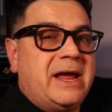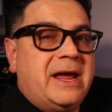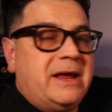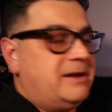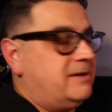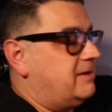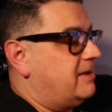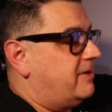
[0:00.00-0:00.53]

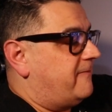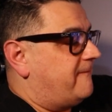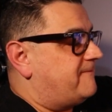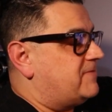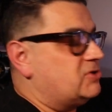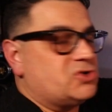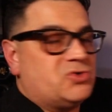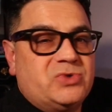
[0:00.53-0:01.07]
and
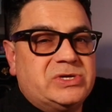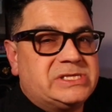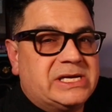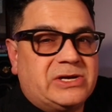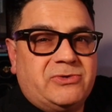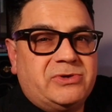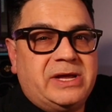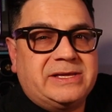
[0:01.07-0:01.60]

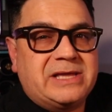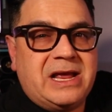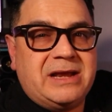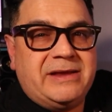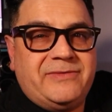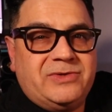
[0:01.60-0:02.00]
futuristic or anything like that.